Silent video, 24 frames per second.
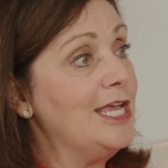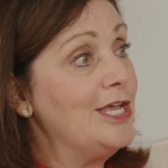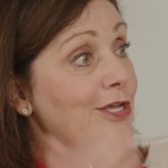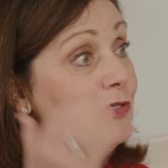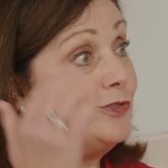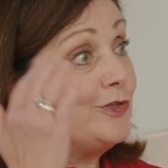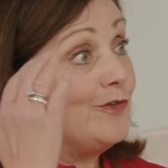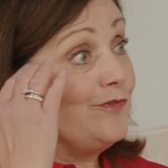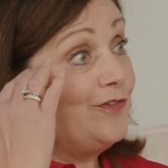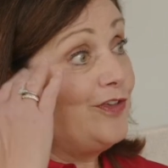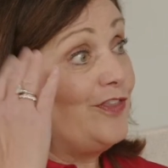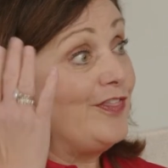
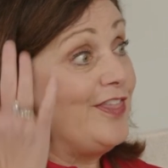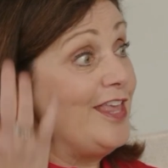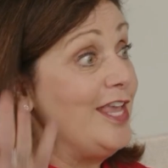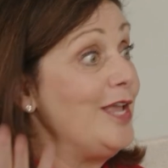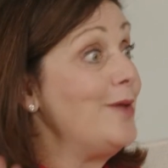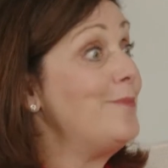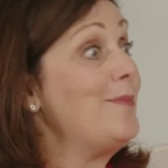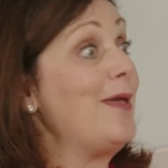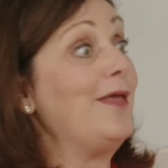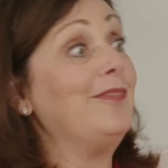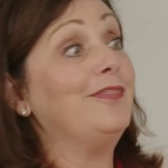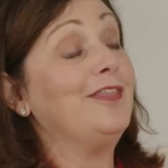So if you think
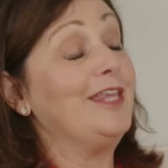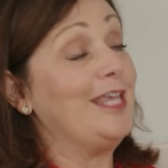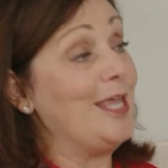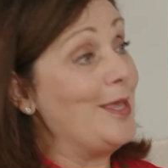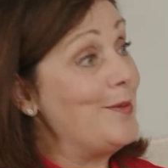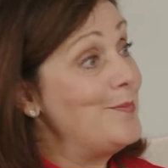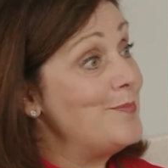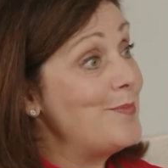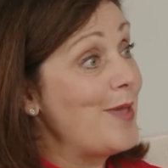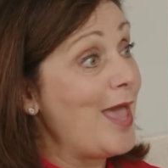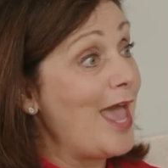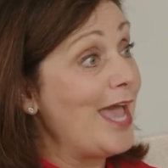about the
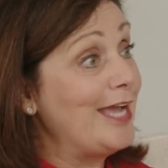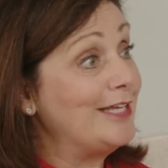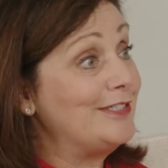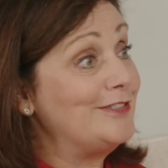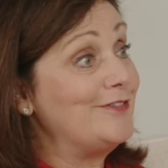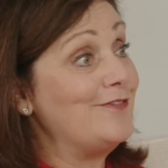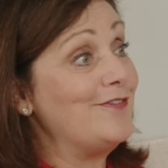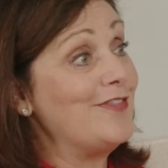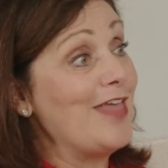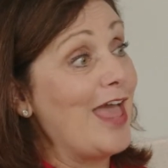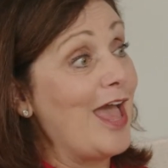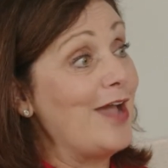impact
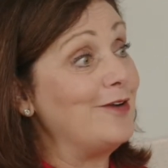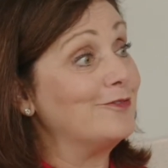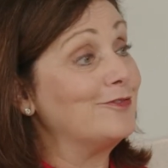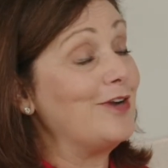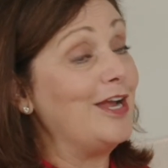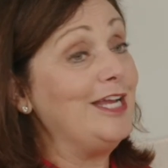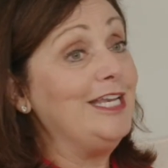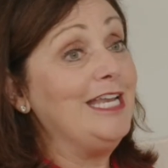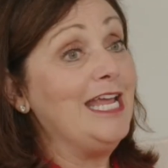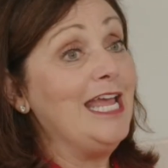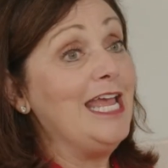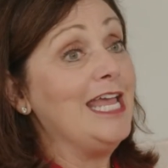of that,
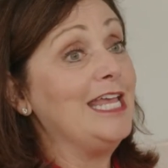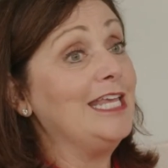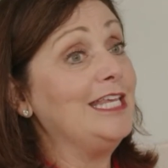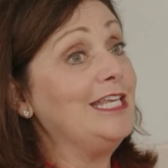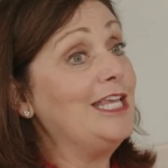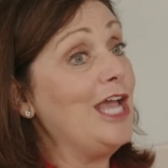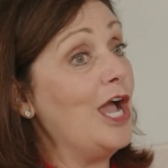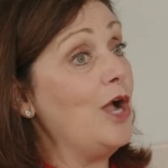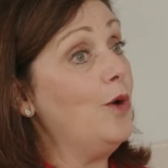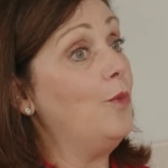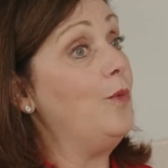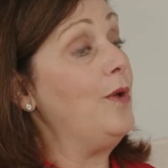right?
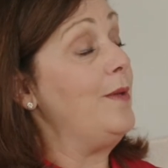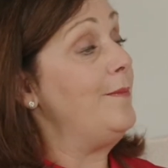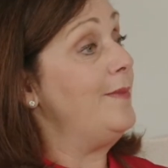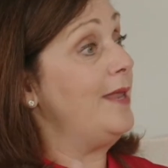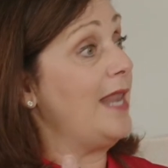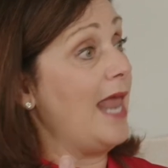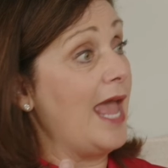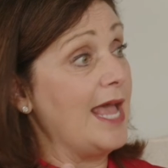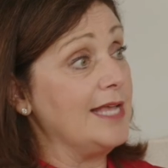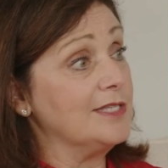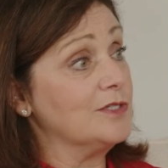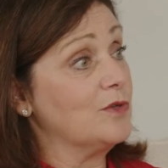Young women
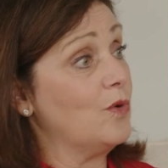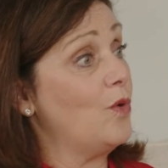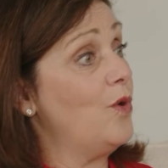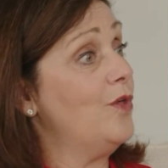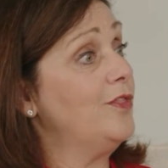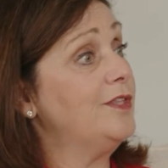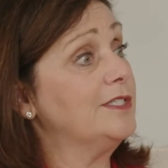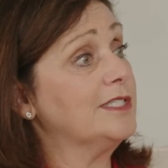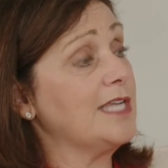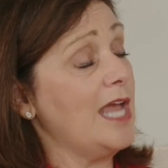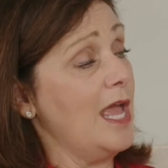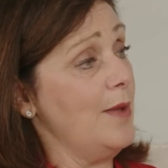ask all
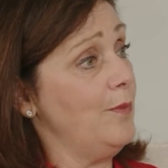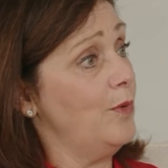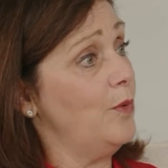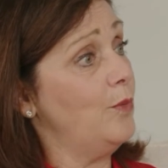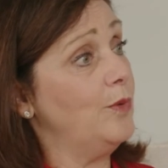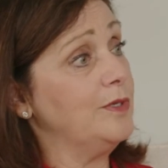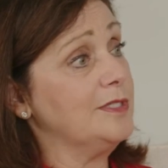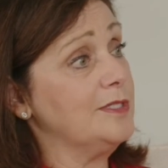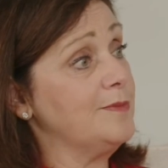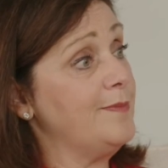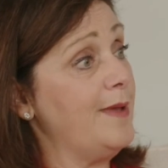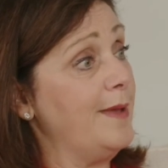the time, well,
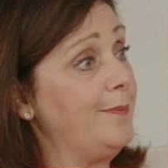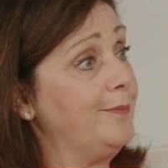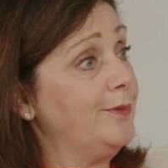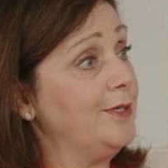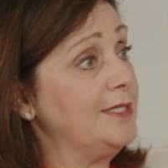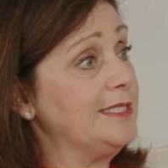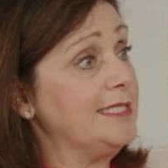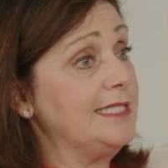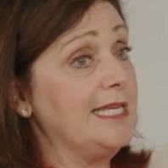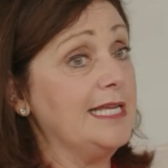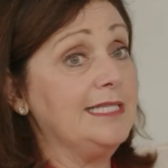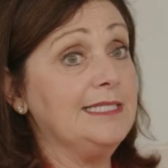what's my
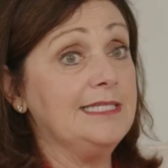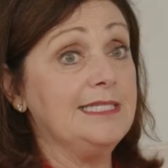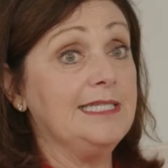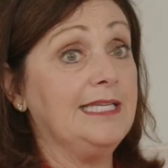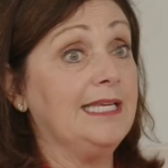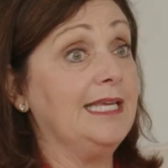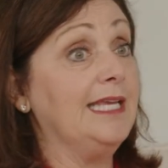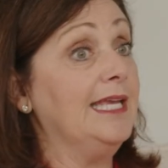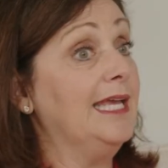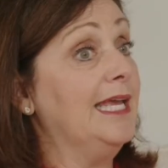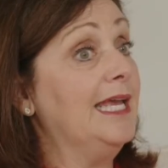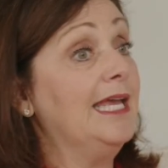breast
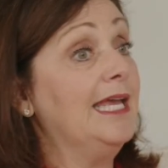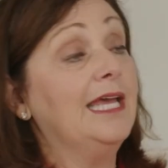density?